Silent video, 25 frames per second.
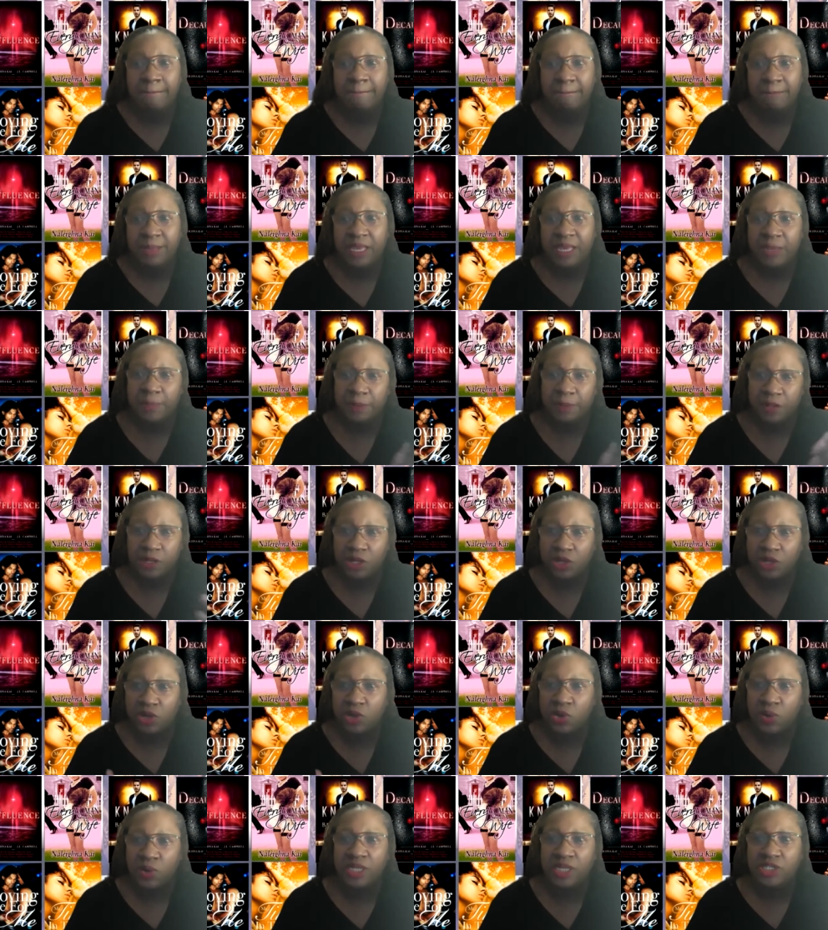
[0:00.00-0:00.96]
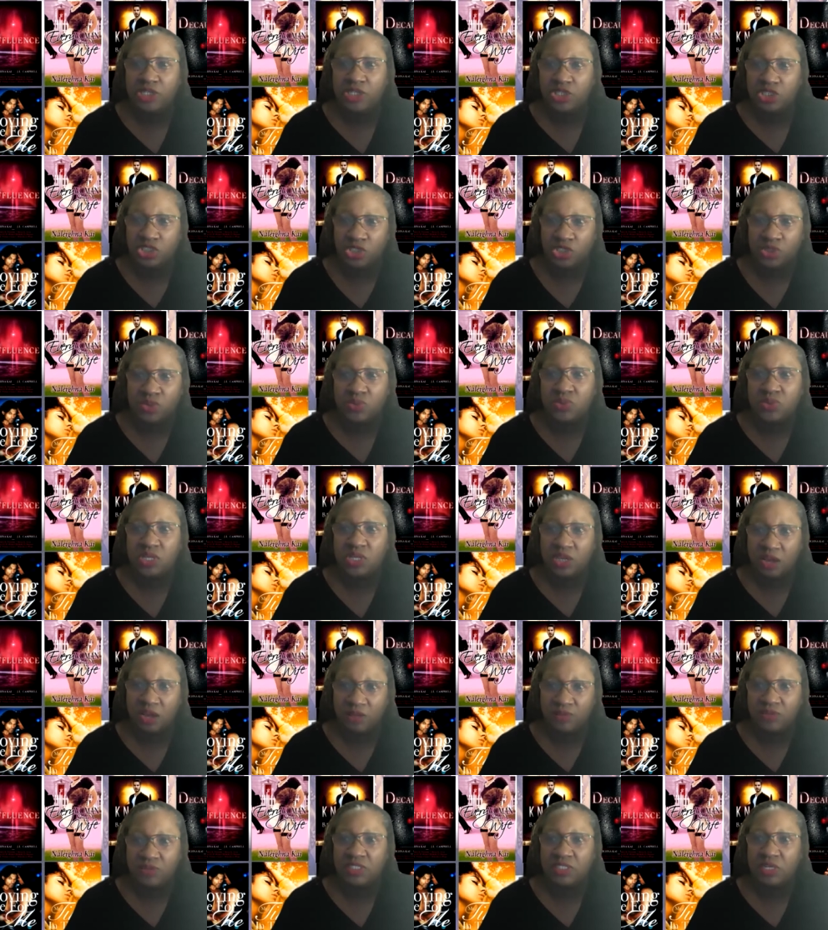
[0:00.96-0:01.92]
People are going to choose
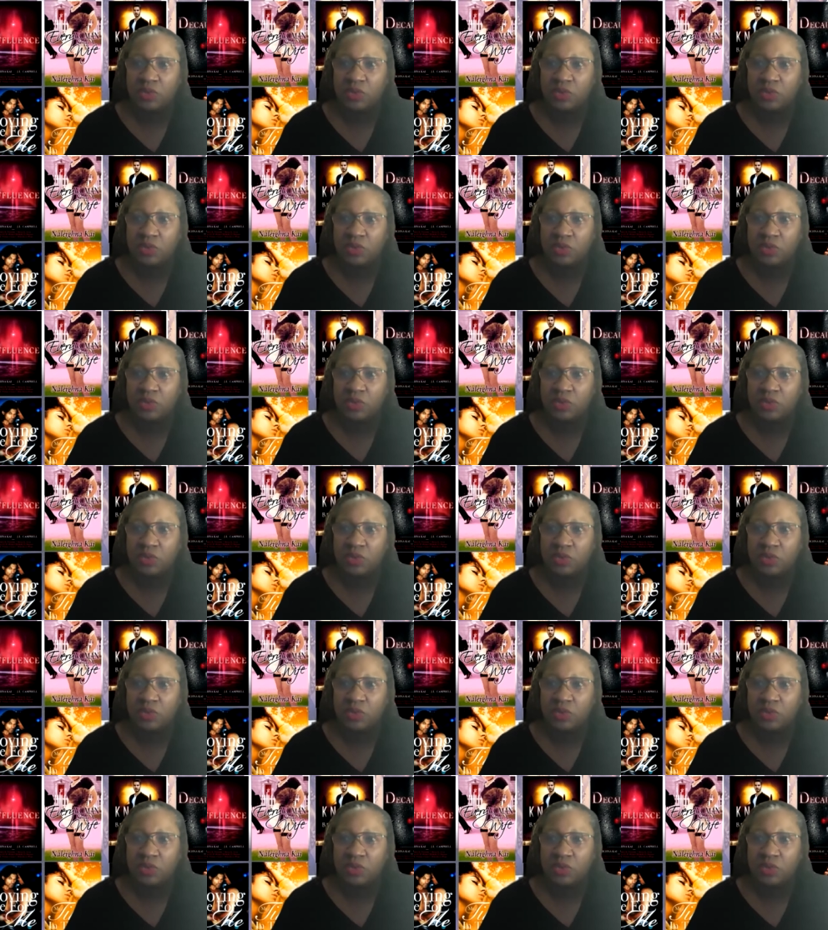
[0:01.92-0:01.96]
covers